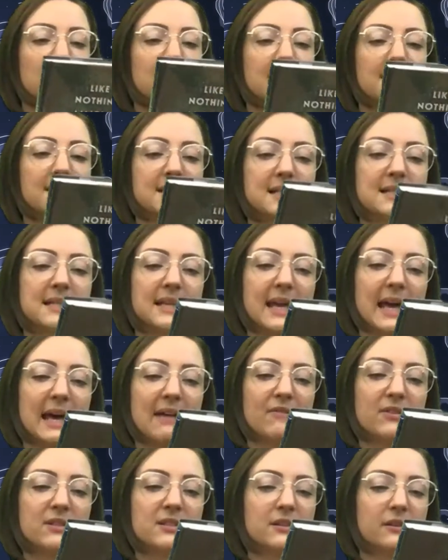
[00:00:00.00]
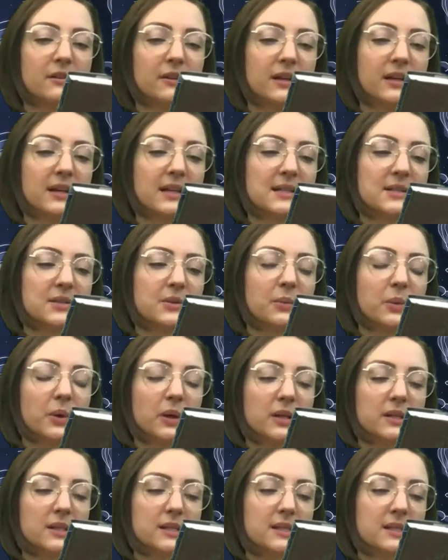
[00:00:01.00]
It says, the cafeteria is the
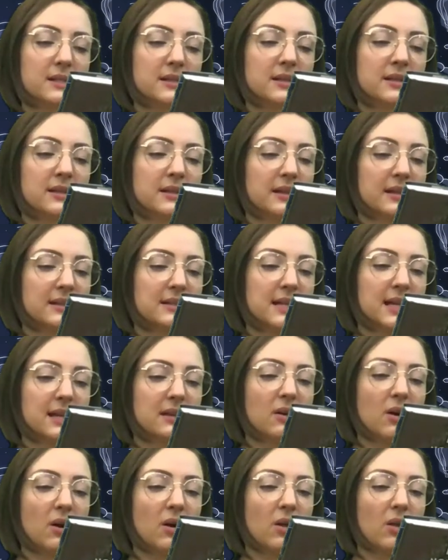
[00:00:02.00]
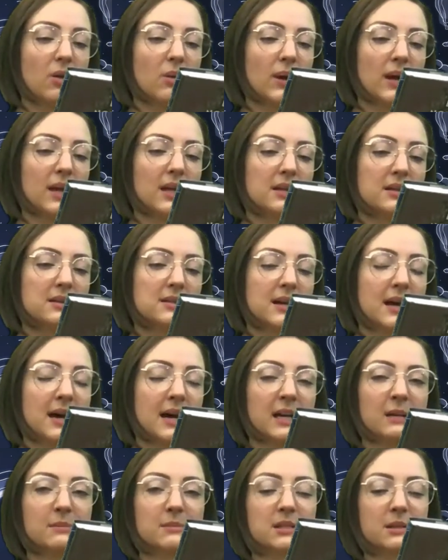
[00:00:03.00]
worst. It's like the hallway
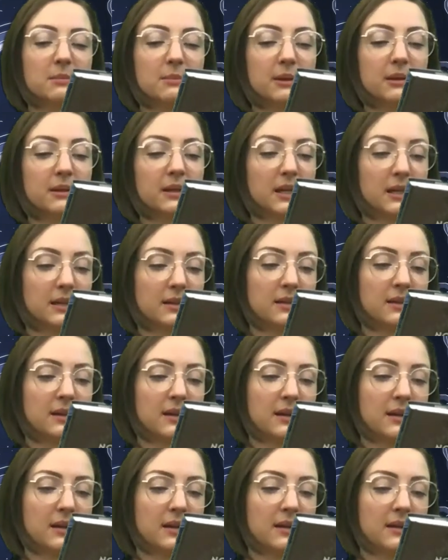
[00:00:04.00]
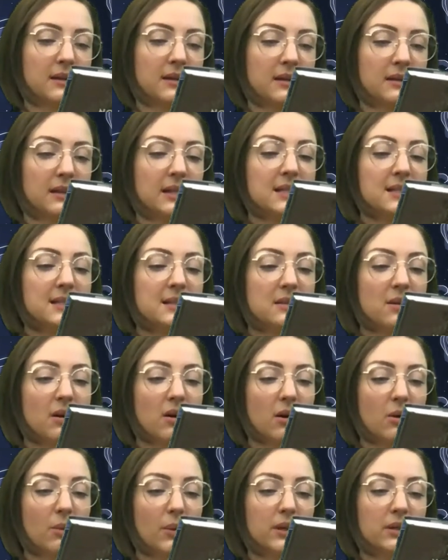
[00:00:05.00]
times a billion. At least in the
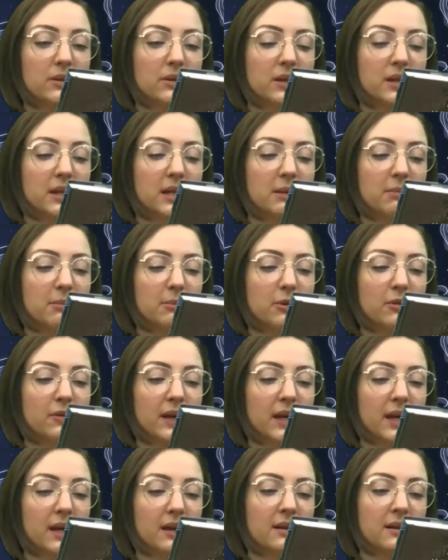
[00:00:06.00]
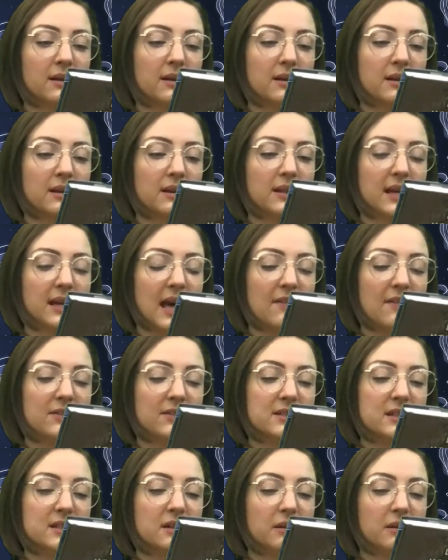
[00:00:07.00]
hallway, you can keep moving. In the
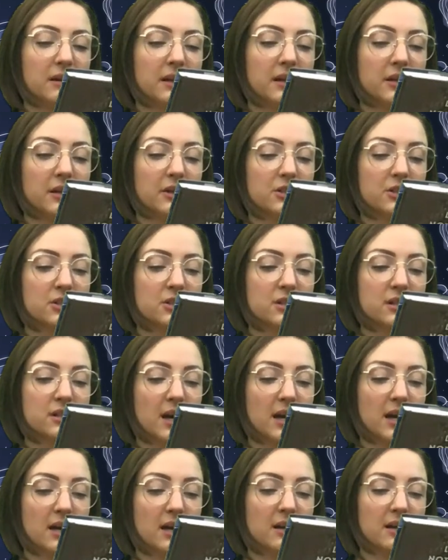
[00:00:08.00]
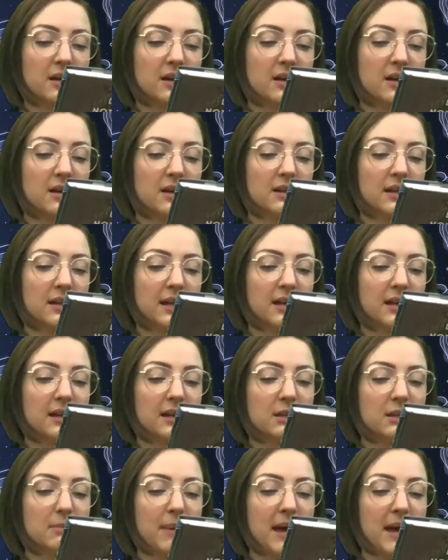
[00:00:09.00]
cafeteria, you're stuck, like
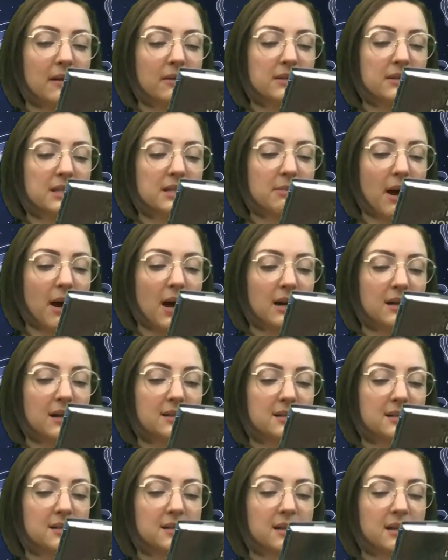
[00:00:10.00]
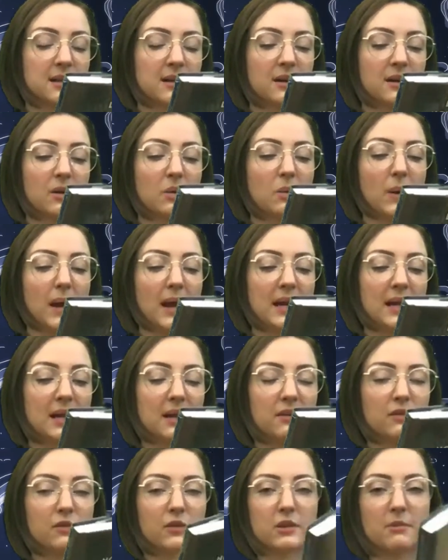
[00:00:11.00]
in the penalty box,
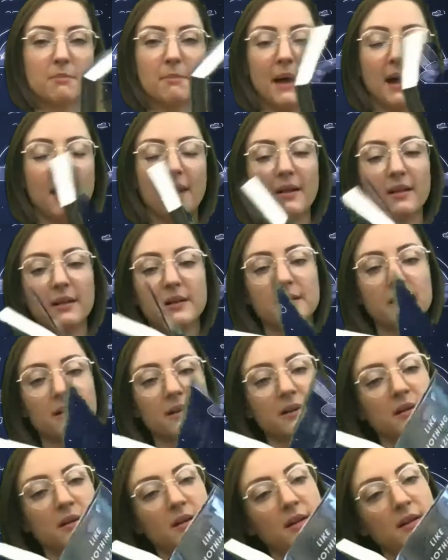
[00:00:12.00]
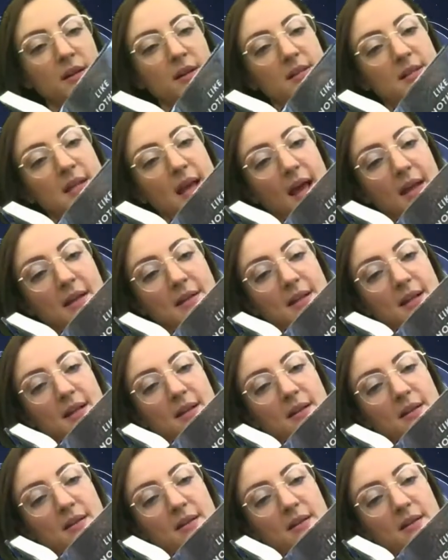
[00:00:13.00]
waiting for the bell to end it.